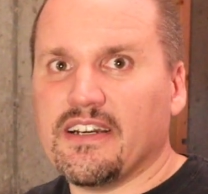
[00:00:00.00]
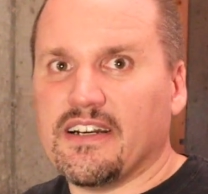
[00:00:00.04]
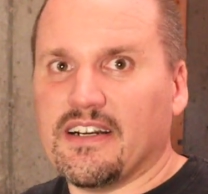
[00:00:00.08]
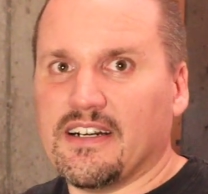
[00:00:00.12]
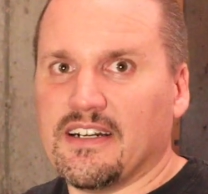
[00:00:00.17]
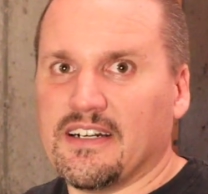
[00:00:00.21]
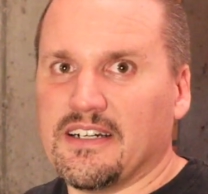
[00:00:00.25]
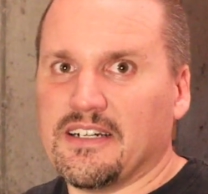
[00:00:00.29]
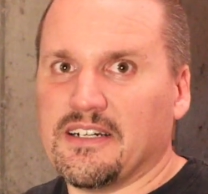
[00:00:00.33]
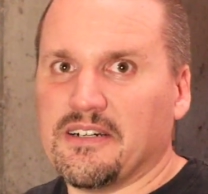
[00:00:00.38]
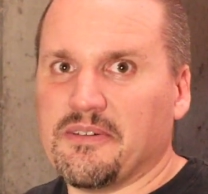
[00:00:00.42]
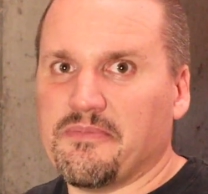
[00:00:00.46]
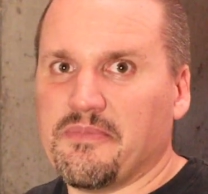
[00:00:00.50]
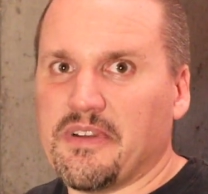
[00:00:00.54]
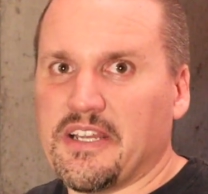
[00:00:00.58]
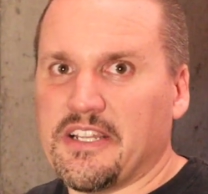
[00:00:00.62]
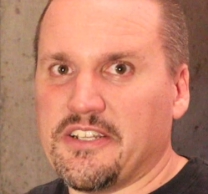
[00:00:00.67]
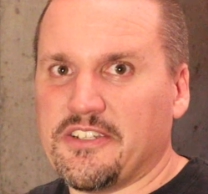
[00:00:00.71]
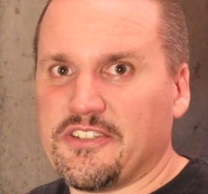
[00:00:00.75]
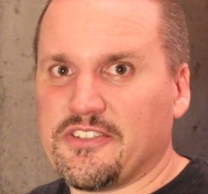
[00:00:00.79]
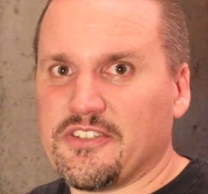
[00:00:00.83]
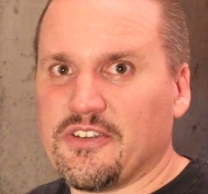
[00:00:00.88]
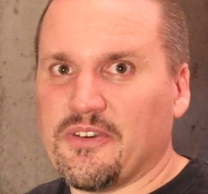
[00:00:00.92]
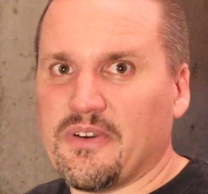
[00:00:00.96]

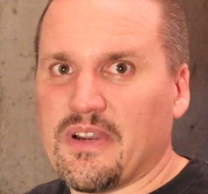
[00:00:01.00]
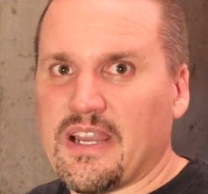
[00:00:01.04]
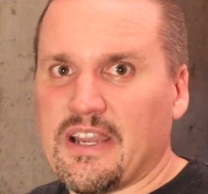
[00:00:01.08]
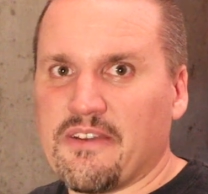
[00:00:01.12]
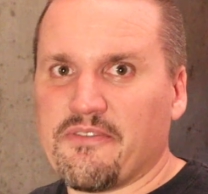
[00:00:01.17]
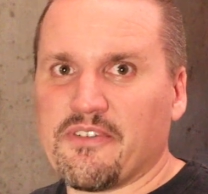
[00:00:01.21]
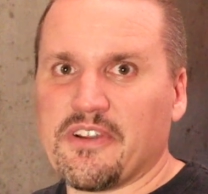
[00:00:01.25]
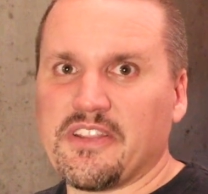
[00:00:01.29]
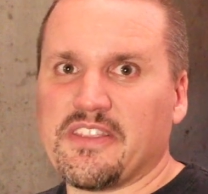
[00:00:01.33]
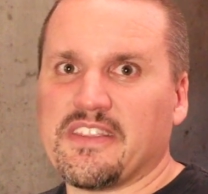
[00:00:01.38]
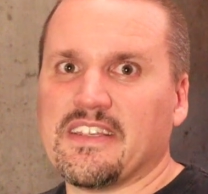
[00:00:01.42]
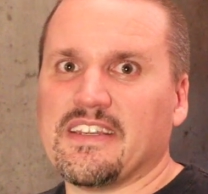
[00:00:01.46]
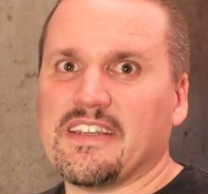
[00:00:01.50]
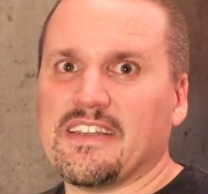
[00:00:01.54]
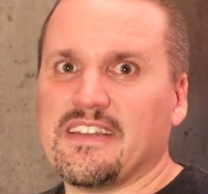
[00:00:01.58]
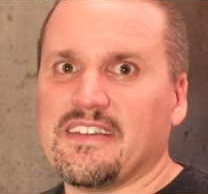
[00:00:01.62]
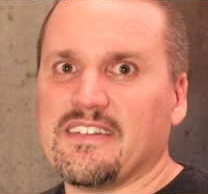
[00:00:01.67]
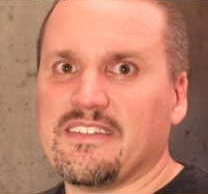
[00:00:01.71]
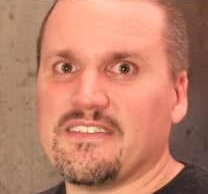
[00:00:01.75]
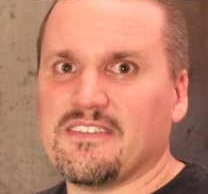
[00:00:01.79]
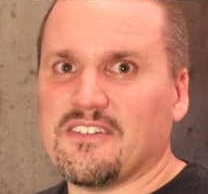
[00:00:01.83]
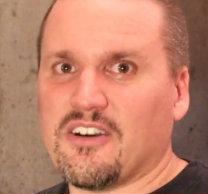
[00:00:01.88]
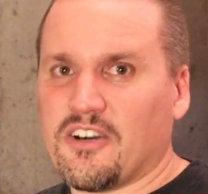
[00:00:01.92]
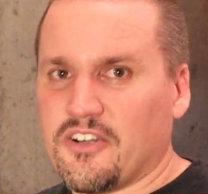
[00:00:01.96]
And so
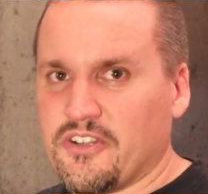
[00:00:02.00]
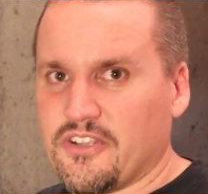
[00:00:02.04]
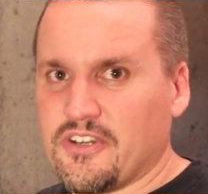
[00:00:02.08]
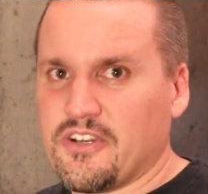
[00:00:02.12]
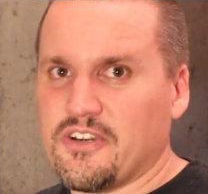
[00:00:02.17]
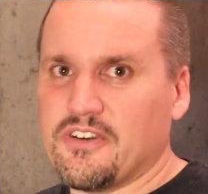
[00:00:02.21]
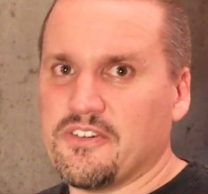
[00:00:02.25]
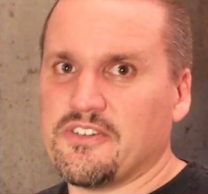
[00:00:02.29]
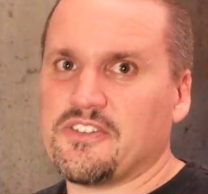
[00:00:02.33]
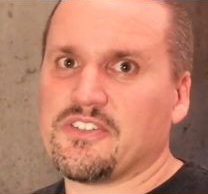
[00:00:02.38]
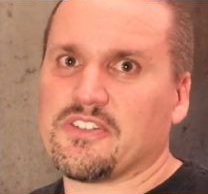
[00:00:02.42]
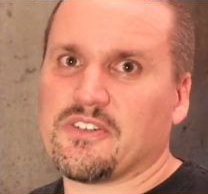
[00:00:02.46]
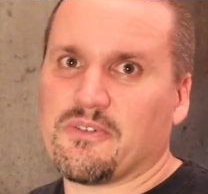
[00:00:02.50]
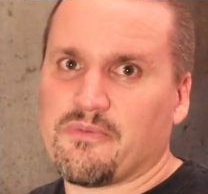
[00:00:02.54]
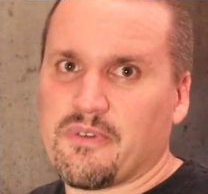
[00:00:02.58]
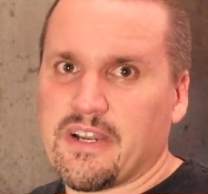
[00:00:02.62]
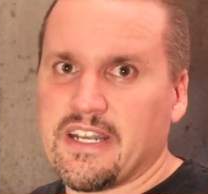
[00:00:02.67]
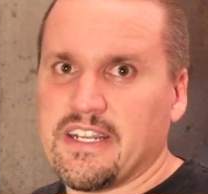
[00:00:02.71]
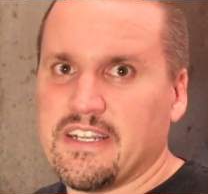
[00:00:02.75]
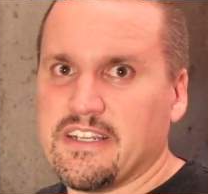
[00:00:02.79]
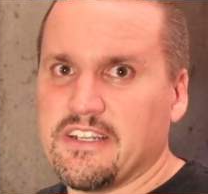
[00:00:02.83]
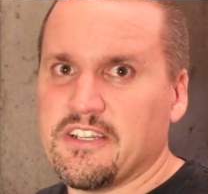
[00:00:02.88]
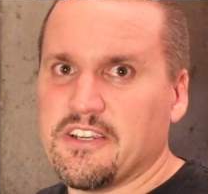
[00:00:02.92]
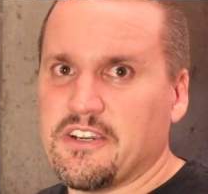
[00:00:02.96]
everything, all the hosts are
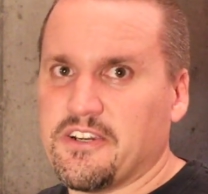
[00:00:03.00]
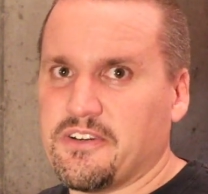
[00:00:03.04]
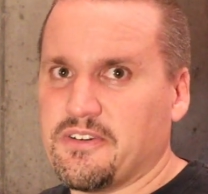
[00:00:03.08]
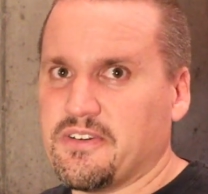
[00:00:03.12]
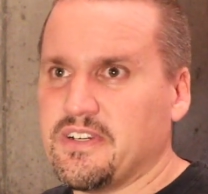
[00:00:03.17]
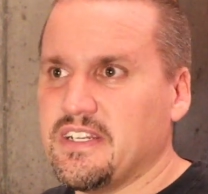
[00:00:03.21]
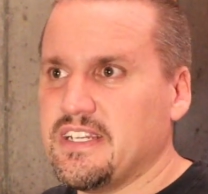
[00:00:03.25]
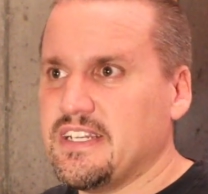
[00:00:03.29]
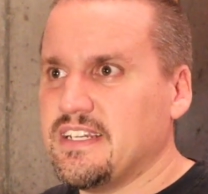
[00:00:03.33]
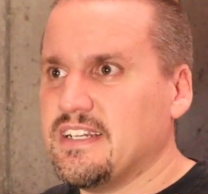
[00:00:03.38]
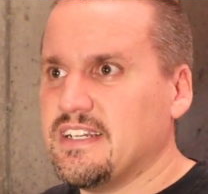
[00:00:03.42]
ready to go.